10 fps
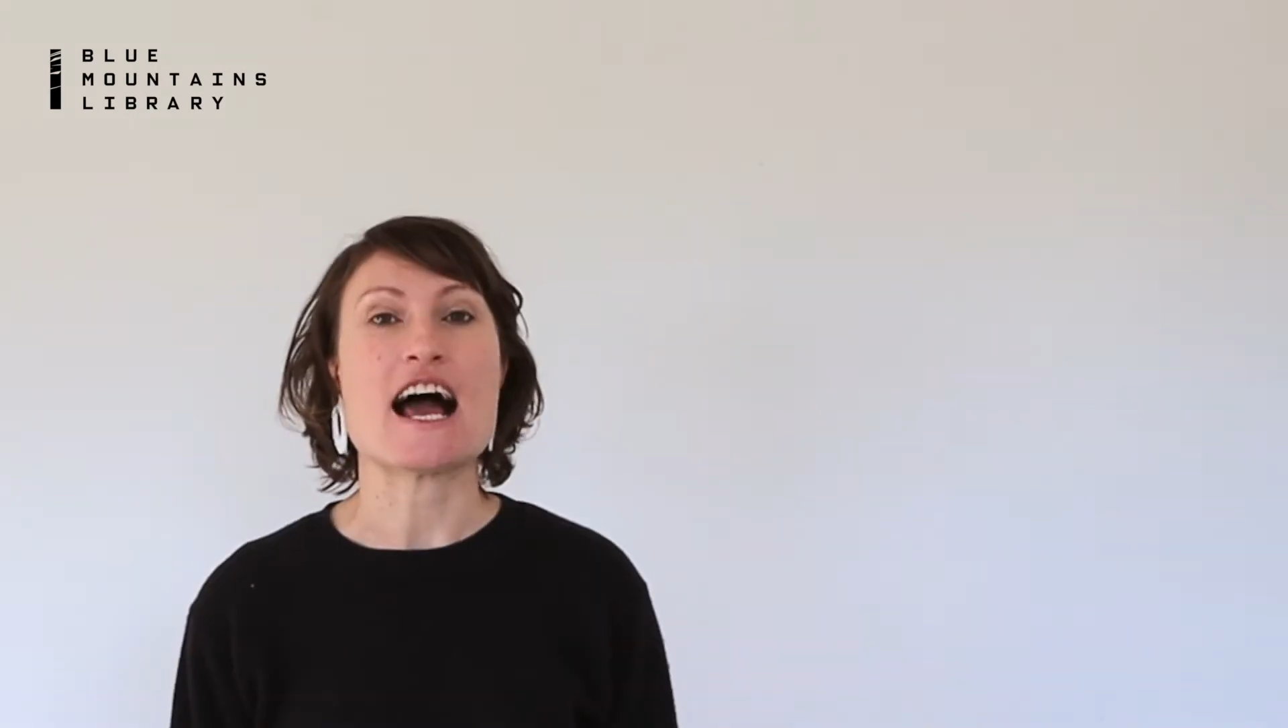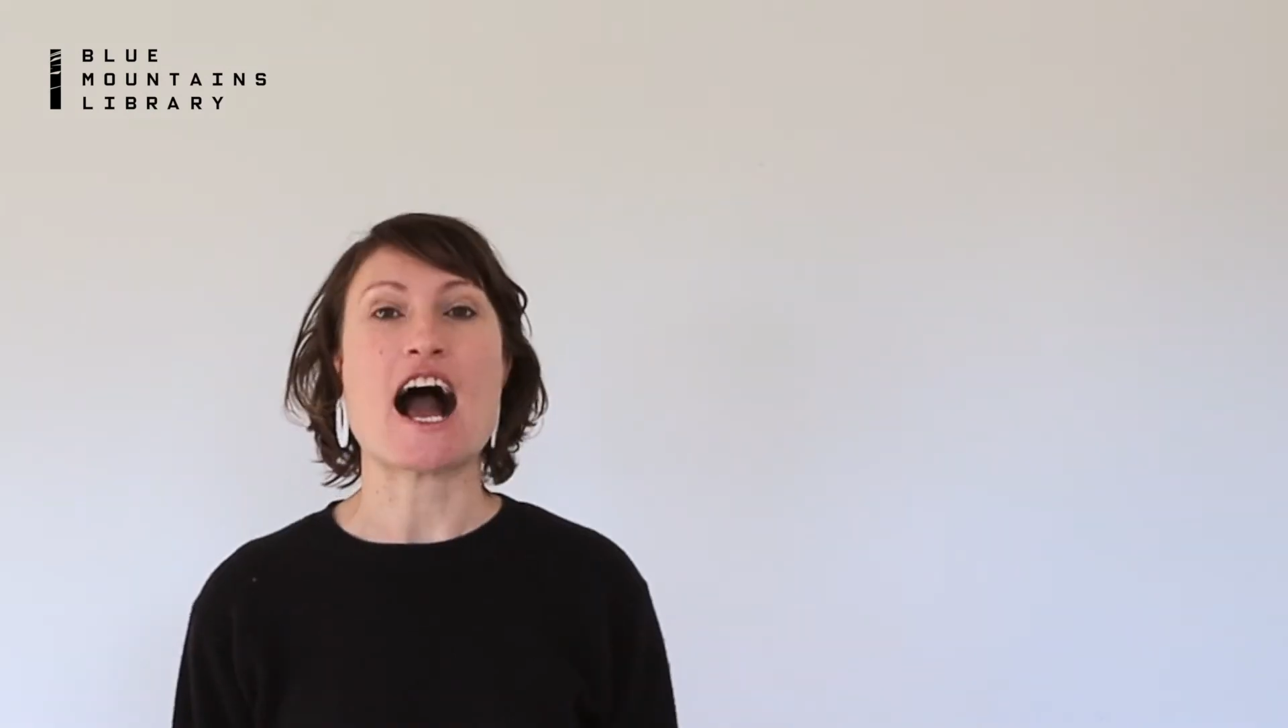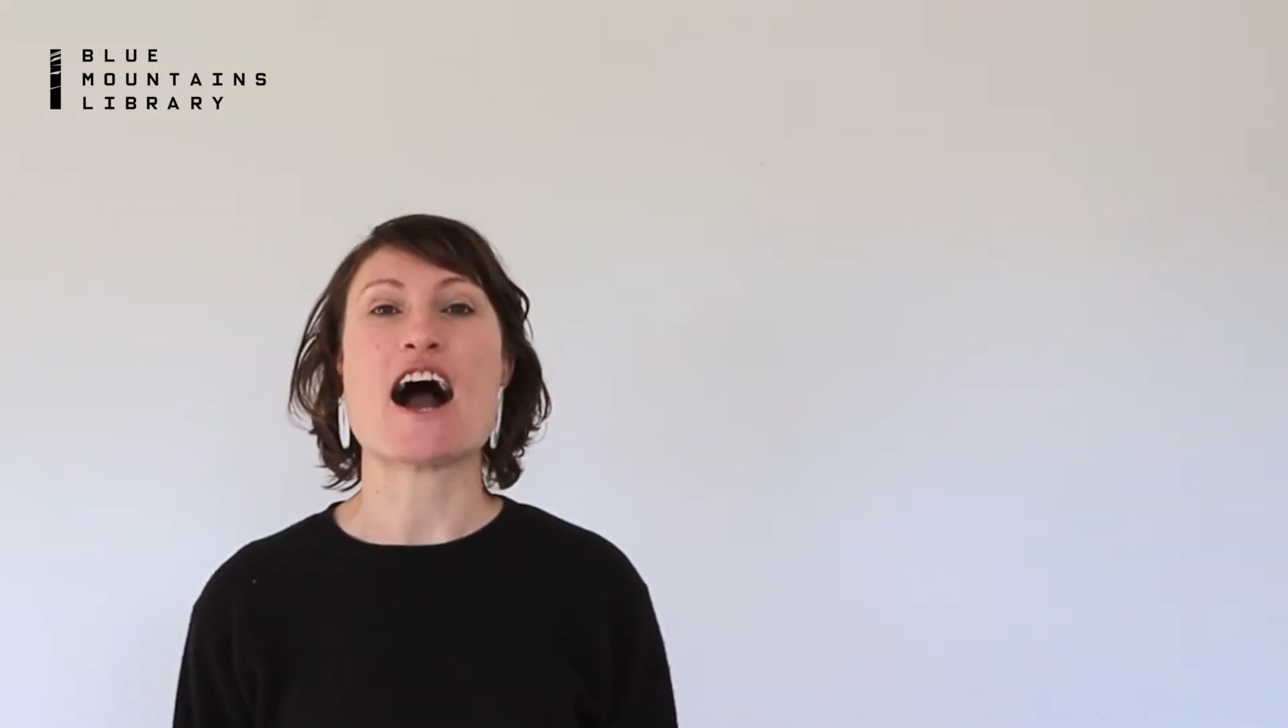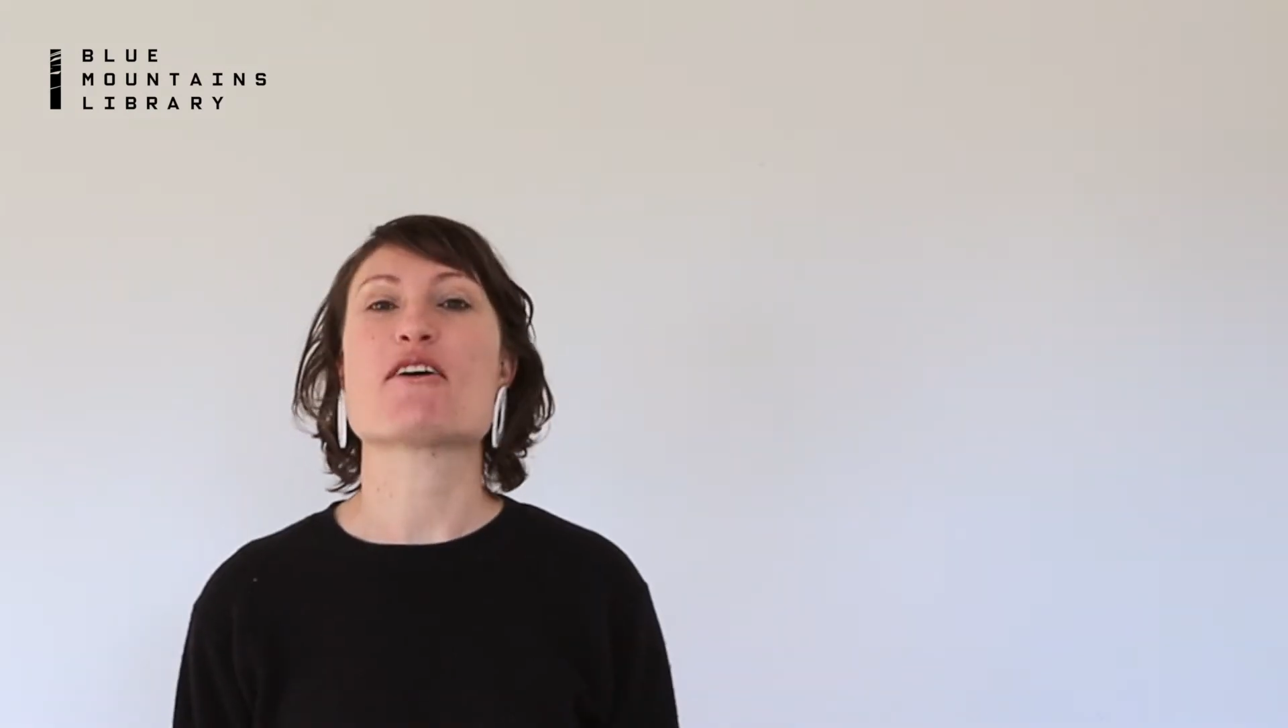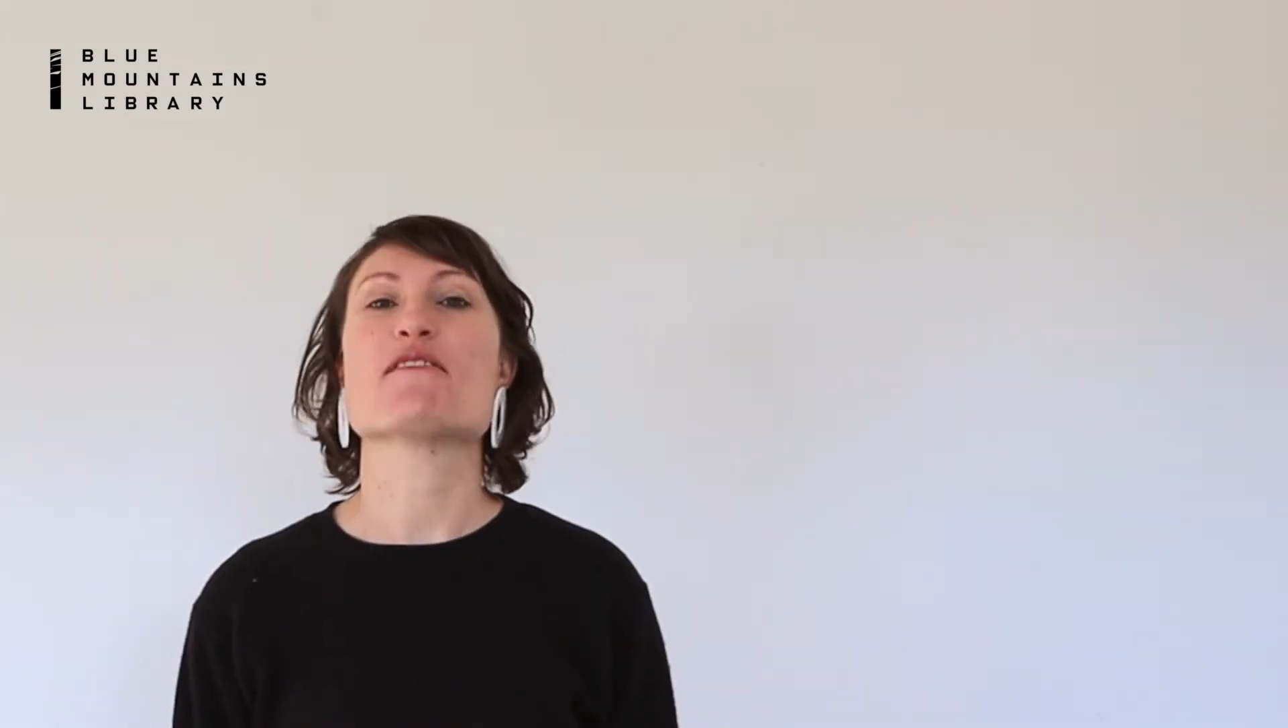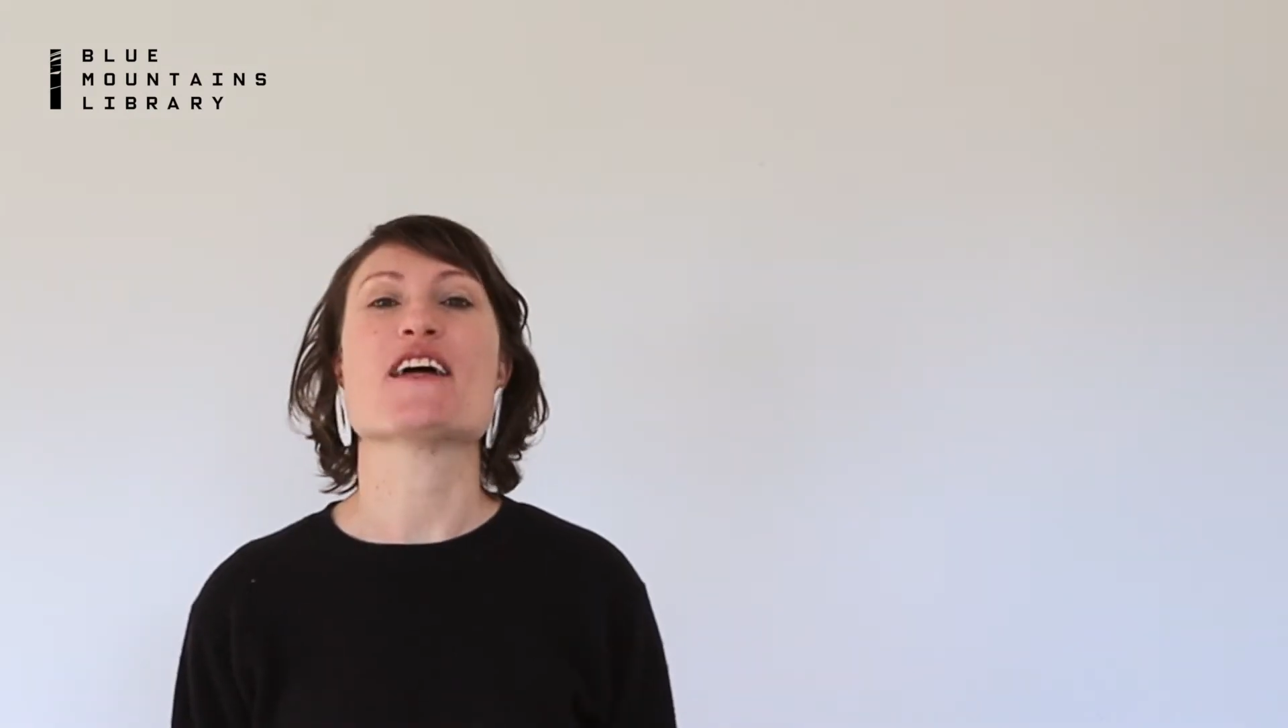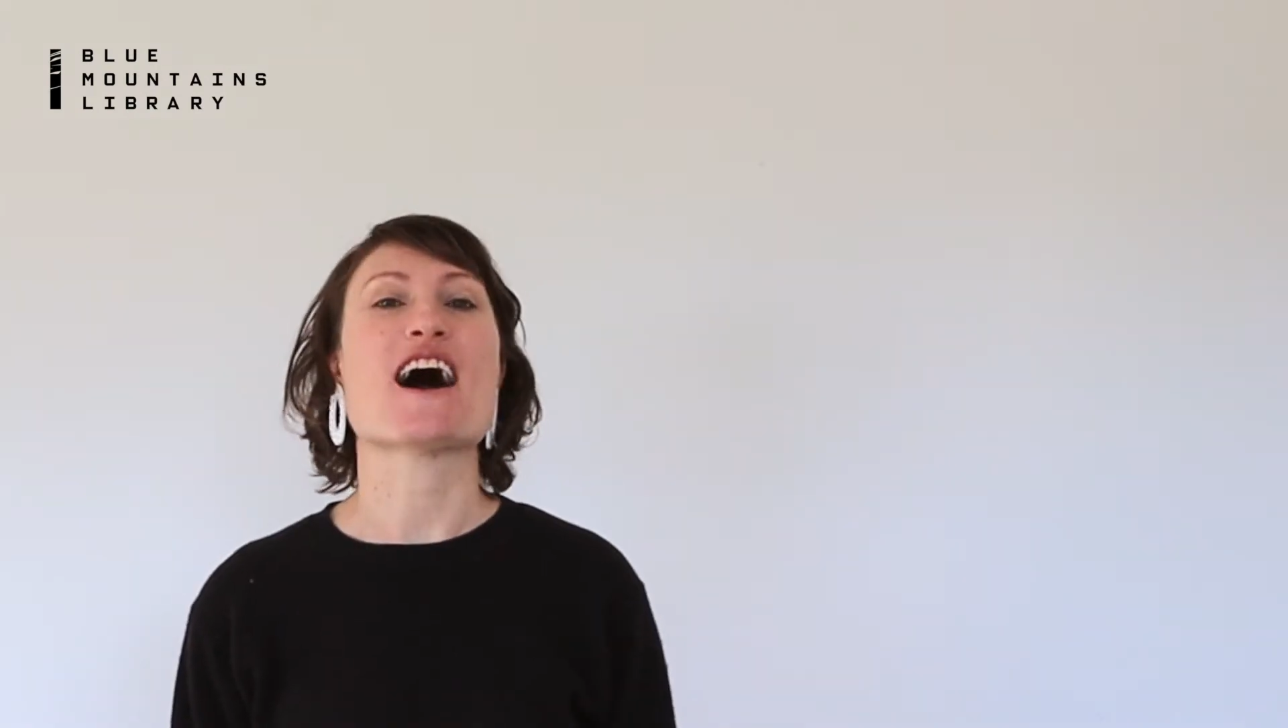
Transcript: are of the